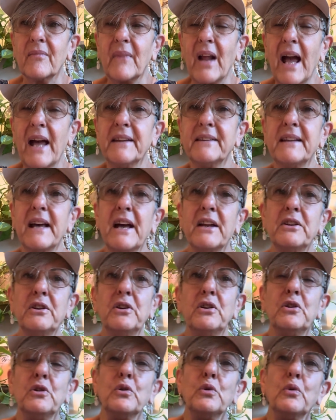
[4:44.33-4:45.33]
And then
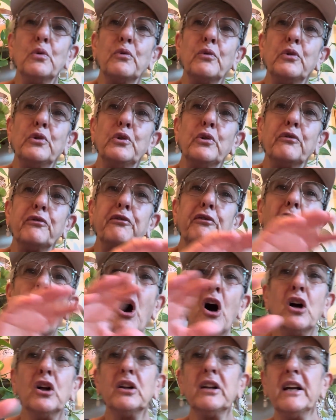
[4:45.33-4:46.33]
you
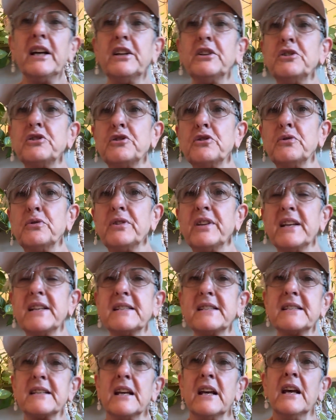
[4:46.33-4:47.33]
fall into
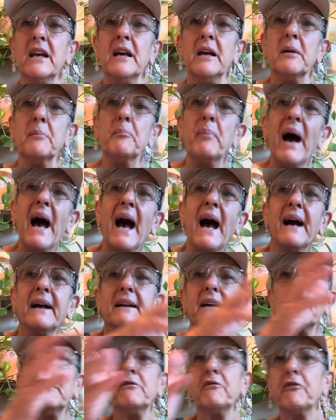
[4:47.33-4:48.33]
this
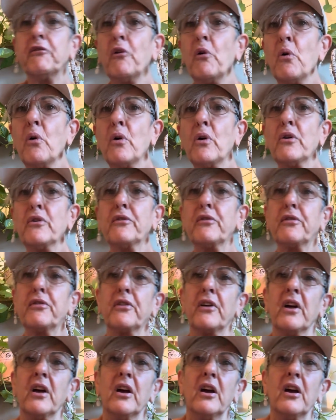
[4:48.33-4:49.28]
back and forth